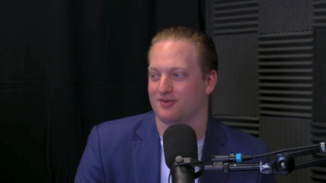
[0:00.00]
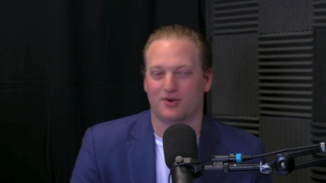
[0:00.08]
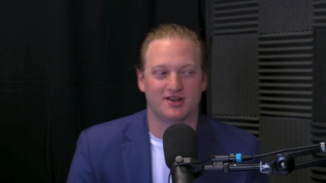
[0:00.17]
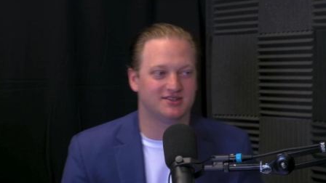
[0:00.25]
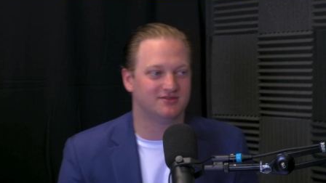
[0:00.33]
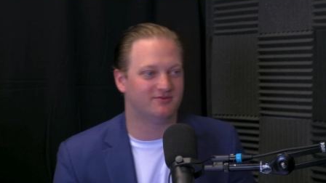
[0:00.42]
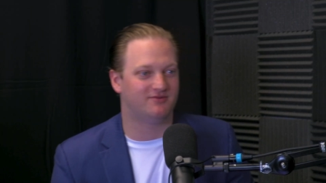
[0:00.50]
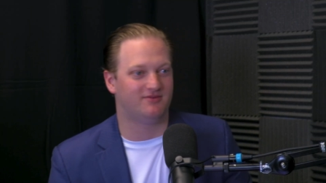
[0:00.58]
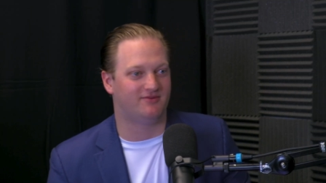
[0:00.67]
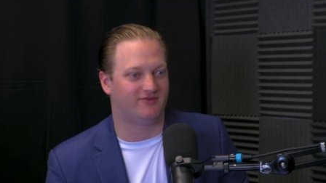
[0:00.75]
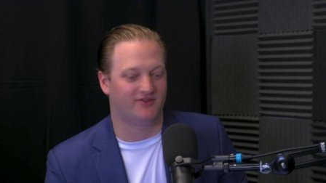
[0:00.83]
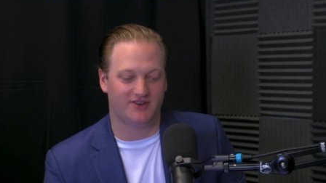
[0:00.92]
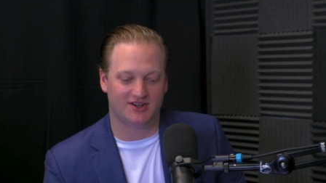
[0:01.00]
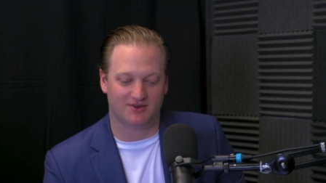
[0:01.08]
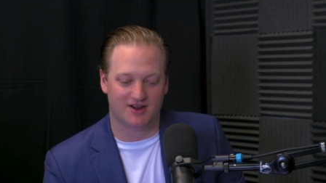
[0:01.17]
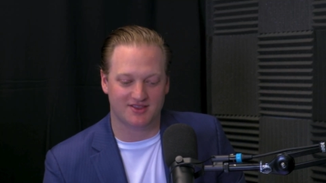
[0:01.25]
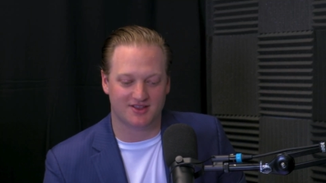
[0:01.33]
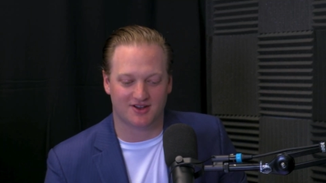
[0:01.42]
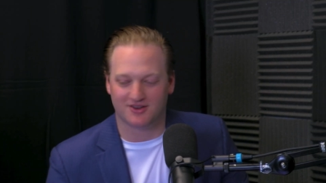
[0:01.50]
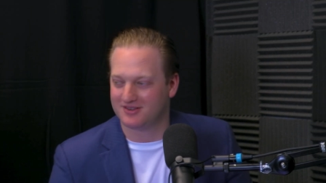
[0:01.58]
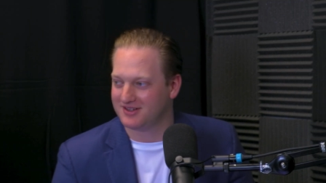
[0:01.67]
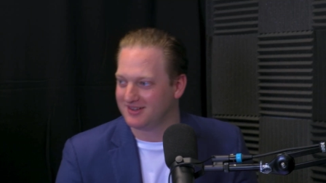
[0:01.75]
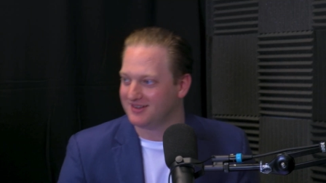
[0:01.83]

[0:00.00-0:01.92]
what? For 50 grand though,